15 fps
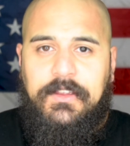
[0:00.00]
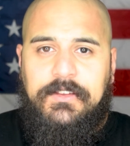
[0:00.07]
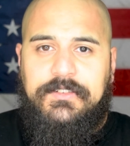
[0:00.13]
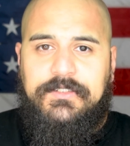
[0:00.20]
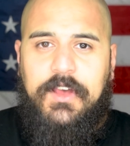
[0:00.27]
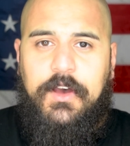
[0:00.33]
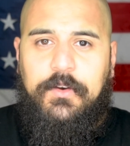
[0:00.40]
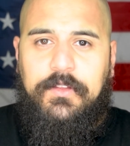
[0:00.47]

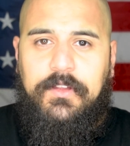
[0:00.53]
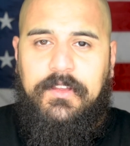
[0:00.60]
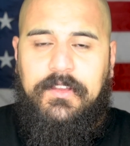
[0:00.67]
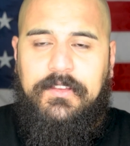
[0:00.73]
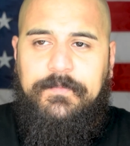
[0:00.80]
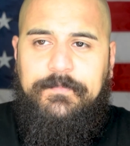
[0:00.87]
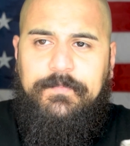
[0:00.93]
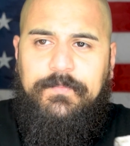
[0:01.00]
So
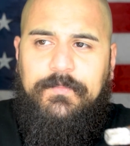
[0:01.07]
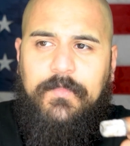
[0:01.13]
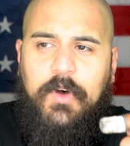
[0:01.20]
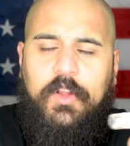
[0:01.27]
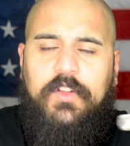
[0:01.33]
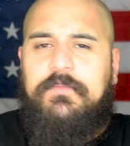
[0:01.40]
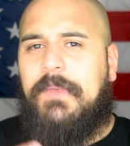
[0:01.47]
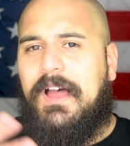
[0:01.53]

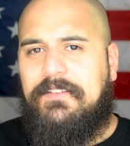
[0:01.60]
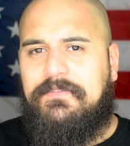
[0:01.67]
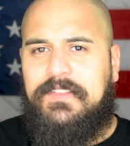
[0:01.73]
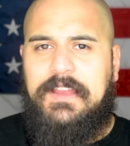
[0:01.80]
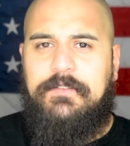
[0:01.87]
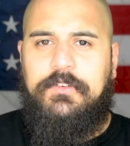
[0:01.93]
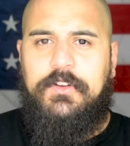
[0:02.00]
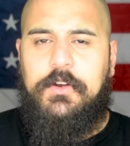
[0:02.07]
all of my
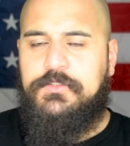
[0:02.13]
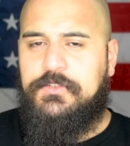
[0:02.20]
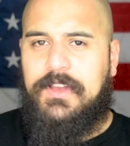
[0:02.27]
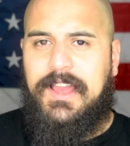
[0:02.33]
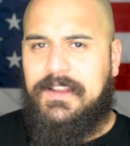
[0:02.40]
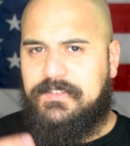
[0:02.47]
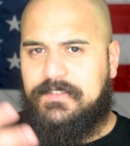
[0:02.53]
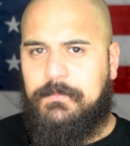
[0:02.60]
flavor notes are
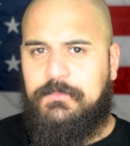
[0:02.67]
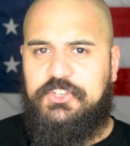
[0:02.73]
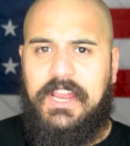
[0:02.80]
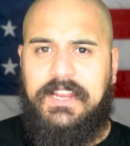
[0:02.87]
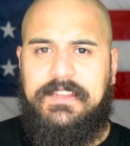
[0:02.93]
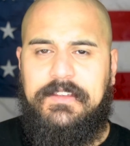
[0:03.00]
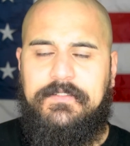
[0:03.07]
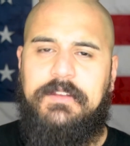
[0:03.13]
kind of
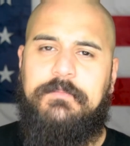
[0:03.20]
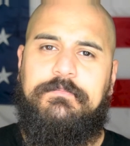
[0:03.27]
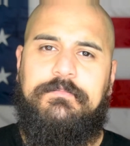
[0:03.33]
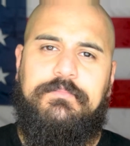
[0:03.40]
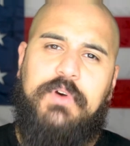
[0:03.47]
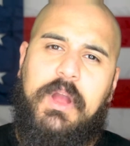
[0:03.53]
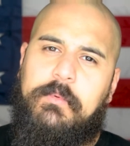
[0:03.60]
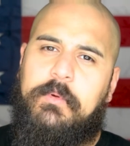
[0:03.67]
subjective
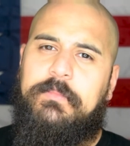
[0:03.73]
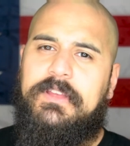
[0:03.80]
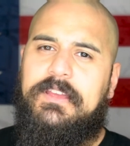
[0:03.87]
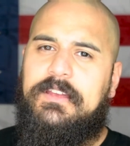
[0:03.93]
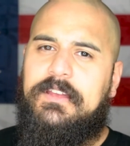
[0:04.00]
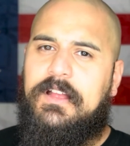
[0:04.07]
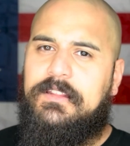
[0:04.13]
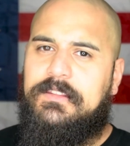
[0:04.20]
and
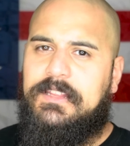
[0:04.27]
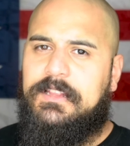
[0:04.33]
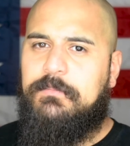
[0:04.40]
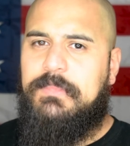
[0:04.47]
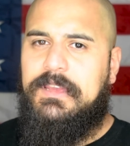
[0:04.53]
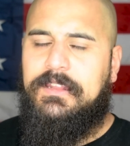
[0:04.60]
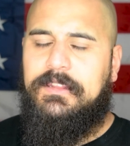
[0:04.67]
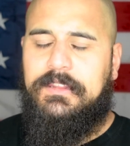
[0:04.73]
probably a little
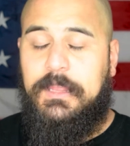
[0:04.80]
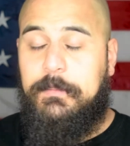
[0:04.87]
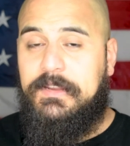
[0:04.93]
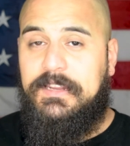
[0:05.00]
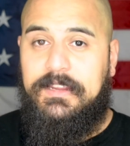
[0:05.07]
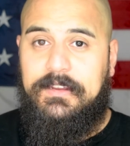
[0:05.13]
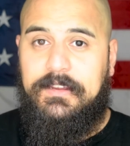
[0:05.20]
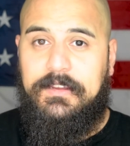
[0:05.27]
bit
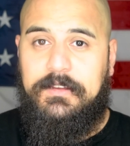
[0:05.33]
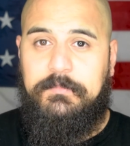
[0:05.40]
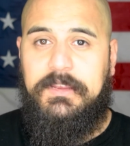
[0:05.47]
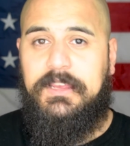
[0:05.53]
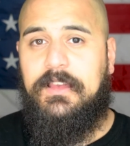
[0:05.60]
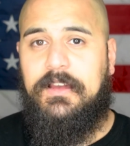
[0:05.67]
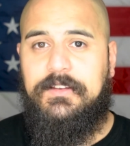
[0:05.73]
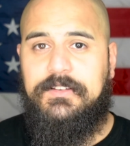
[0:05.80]
limited
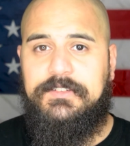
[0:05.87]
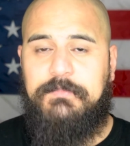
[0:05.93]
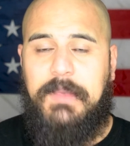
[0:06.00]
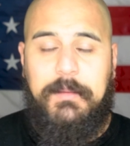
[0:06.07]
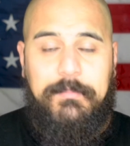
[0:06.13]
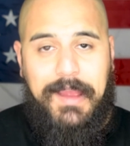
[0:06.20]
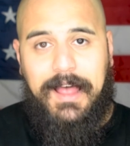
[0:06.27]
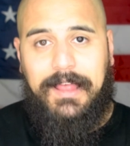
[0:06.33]
because
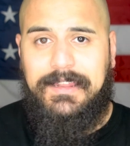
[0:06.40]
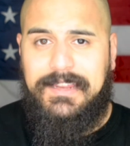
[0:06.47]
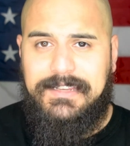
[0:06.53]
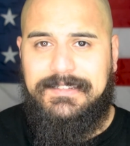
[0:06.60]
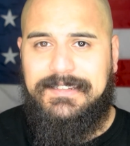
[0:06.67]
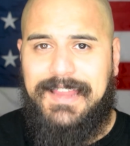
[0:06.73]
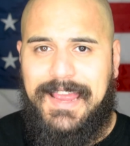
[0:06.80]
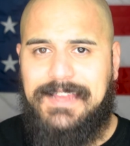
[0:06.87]
my palate
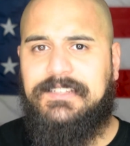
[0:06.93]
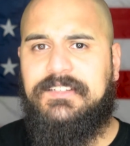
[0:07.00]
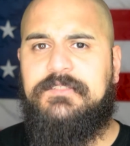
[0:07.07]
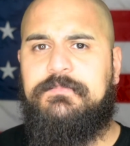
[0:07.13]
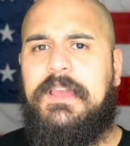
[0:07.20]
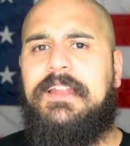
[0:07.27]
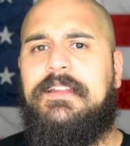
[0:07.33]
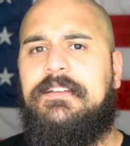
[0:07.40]
isn't as
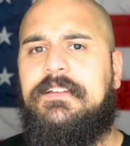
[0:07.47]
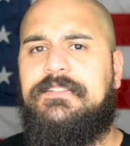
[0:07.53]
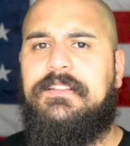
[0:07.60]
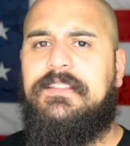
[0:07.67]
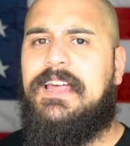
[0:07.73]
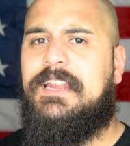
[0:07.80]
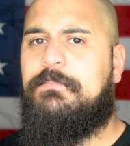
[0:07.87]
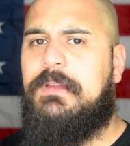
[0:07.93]
expanded as a
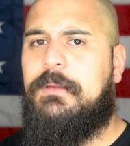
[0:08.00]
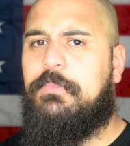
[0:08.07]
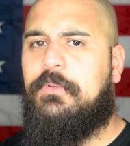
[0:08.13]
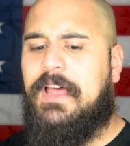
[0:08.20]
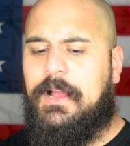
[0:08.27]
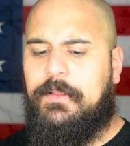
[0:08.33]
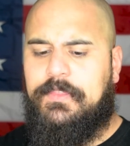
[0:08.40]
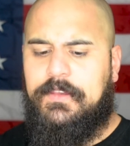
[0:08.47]
lot of
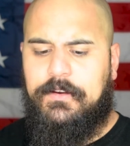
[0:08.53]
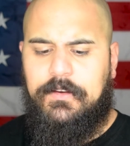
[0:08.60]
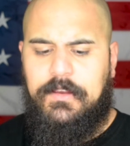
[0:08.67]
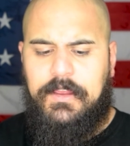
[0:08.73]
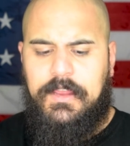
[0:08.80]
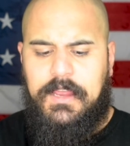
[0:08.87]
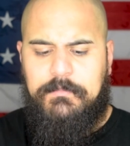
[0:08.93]
people out there.